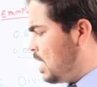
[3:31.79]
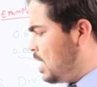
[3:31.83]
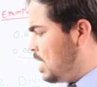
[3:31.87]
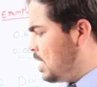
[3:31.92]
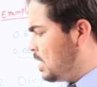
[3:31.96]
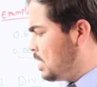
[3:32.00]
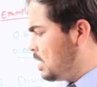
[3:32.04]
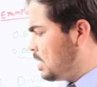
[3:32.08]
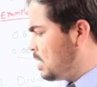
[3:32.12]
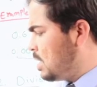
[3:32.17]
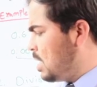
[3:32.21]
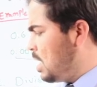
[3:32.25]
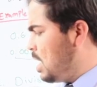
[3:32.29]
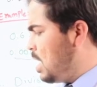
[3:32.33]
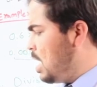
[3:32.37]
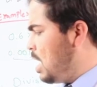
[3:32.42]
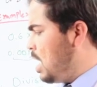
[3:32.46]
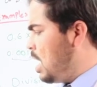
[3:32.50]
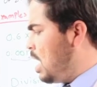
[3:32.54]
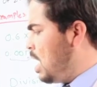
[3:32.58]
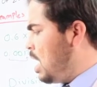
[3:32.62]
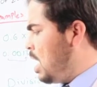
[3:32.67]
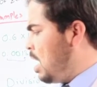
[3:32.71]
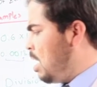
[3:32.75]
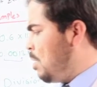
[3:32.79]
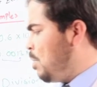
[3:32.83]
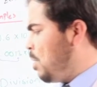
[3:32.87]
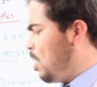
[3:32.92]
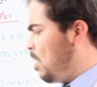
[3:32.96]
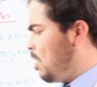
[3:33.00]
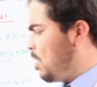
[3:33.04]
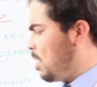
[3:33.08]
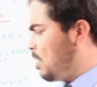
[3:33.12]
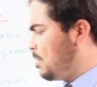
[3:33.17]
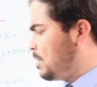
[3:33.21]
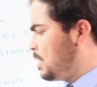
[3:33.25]
is a
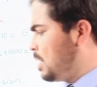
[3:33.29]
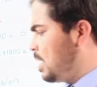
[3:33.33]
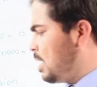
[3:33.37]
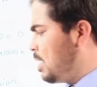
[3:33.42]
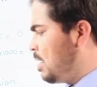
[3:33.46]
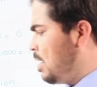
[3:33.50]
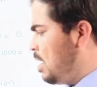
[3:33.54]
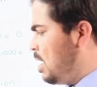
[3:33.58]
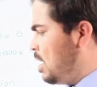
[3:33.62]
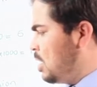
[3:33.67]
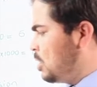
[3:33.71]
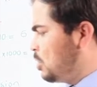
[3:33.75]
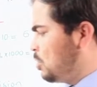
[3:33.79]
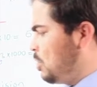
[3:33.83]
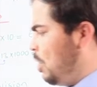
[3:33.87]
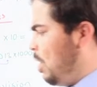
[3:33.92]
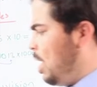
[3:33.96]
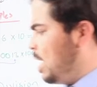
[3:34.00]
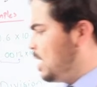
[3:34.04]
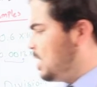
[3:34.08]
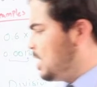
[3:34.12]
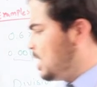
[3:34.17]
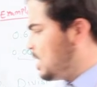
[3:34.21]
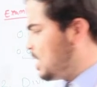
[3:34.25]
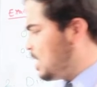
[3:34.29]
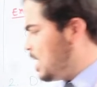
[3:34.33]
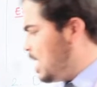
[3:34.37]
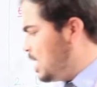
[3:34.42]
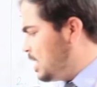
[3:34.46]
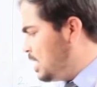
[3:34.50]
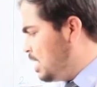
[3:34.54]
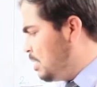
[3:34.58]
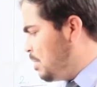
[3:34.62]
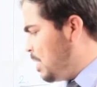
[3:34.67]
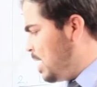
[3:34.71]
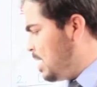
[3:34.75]
power of 10. So we are just
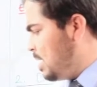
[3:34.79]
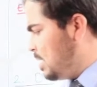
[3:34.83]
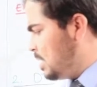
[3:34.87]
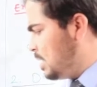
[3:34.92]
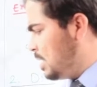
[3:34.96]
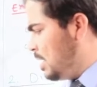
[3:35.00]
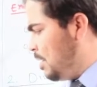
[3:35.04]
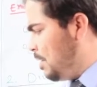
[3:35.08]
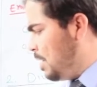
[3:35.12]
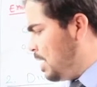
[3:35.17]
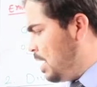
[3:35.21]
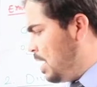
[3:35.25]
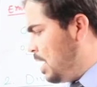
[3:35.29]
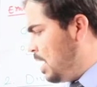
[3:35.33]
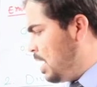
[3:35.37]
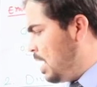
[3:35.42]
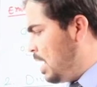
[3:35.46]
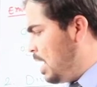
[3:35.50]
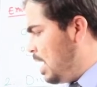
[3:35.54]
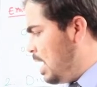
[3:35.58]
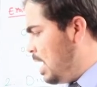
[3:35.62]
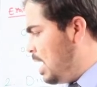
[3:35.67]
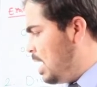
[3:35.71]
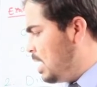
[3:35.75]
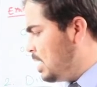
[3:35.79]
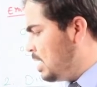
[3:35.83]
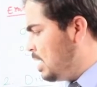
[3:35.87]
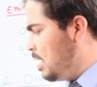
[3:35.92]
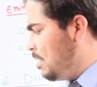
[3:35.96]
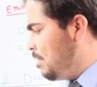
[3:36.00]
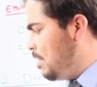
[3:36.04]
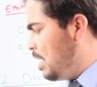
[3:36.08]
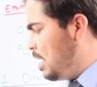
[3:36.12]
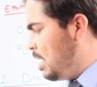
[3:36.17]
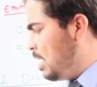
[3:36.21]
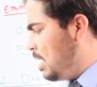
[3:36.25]
writing minus 7 here and
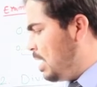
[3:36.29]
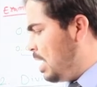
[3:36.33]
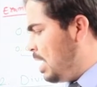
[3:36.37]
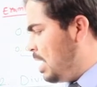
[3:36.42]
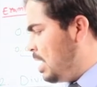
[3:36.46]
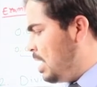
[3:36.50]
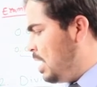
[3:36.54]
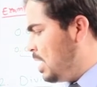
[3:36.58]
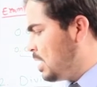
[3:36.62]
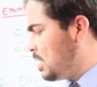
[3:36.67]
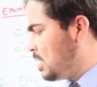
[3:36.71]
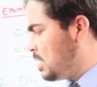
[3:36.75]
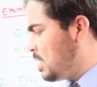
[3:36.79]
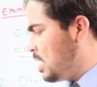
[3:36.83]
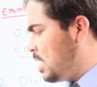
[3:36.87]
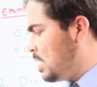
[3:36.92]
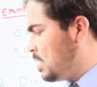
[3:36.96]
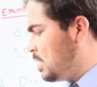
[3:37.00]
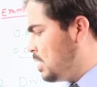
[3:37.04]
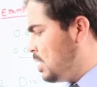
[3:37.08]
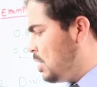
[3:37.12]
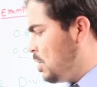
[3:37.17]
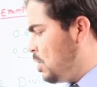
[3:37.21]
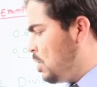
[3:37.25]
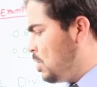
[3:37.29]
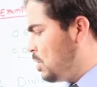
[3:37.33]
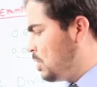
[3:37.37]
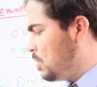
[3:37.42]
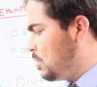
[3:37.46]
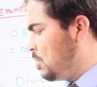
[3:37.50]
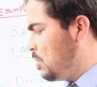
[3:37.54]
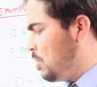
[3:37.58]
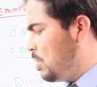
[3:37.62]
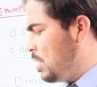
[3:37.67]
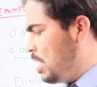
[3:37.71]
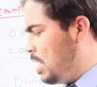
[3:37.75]
giving an extra 0
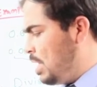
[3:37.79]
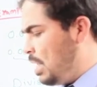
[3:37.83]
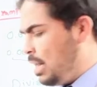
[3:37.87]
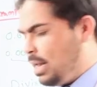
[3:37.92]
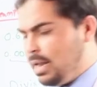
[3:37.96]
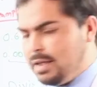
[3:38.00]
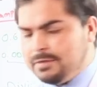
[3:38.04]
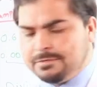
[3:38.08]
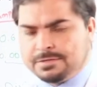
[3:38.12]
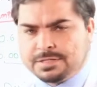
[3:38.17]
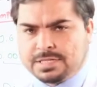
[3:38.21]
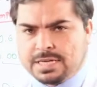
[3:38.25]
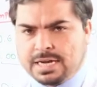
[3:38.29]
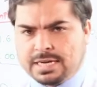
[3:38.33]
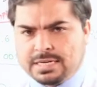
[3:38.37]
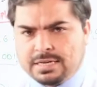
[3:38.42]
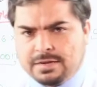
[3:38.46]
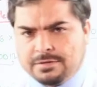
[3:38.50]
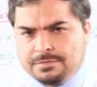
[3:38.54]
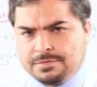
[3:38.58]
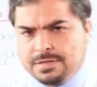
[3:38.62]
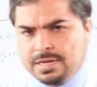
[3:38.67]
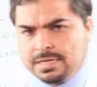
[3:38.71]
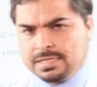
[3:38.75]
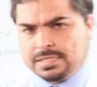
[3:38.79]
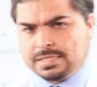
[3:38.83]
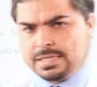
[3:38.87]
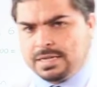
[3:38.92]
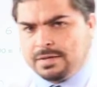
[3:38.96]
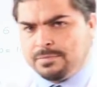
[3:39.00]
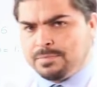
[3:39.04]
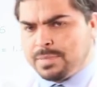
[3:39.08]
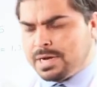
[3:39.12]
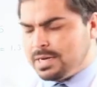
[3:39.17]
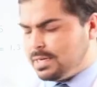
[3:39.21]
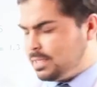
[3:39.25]
to the left side of that
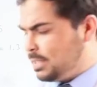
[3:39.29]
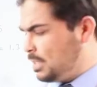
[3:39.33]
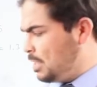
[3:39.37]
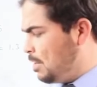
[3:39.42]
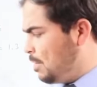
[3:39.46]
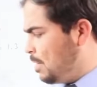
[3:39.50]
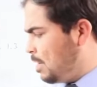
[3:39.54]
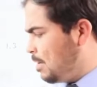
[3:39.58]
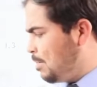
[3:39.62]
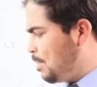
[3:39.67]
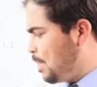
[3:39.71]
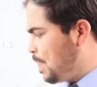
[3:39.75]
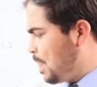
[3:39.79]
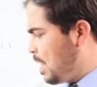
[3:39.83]
minus 7.